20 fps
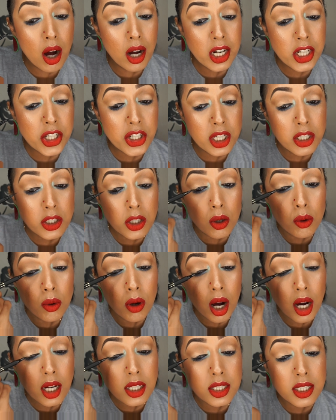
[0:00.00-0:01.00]
eyeshadow
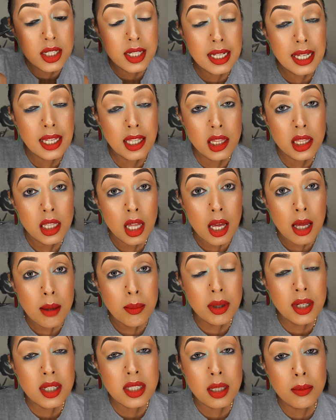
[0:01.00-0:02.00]
underneath,
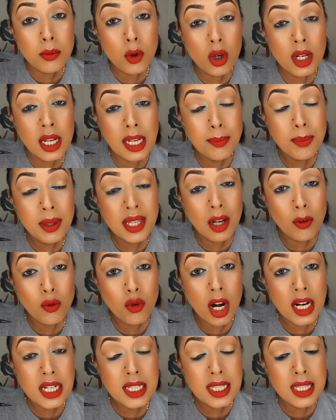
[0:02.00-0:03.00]
because I'm not keeping
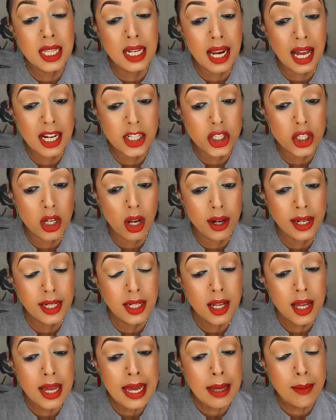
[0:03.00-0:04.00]
it right to the lash
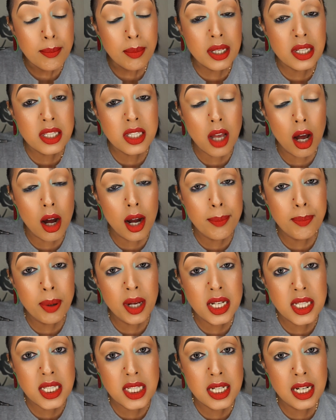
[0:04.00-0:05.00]
line, because I
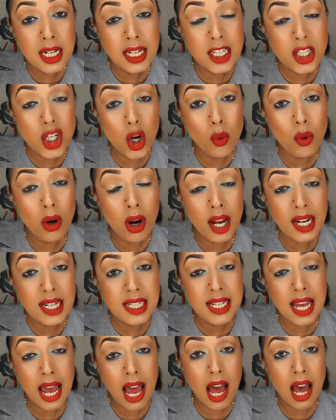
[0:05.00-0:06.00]
personally don't
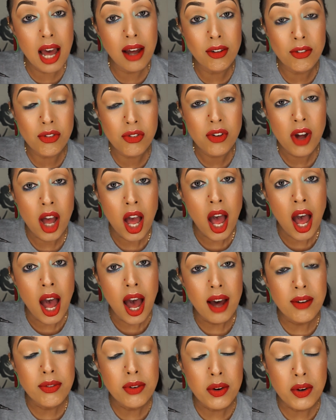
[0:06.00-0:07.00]
like to have
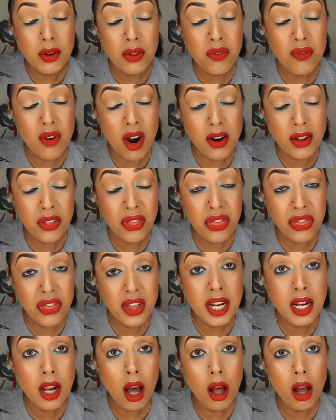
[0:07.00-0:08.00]
a very, very
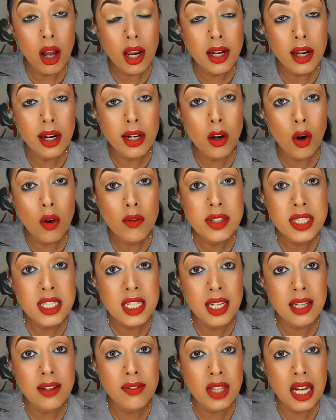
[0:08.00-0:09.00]
thin eyeliner.
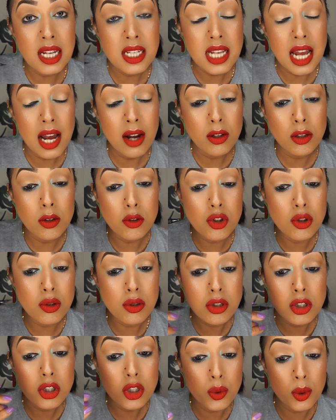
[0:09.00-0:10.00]
Obviously, if that's how you
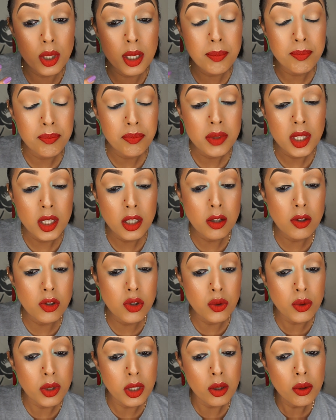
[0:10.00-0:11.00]
choose to do it, you
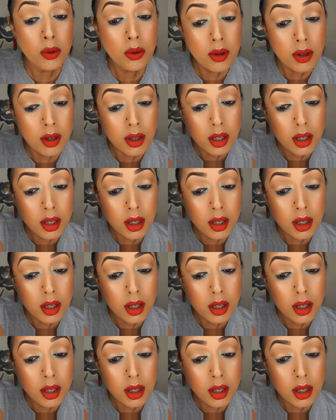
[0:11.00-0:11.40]
do you.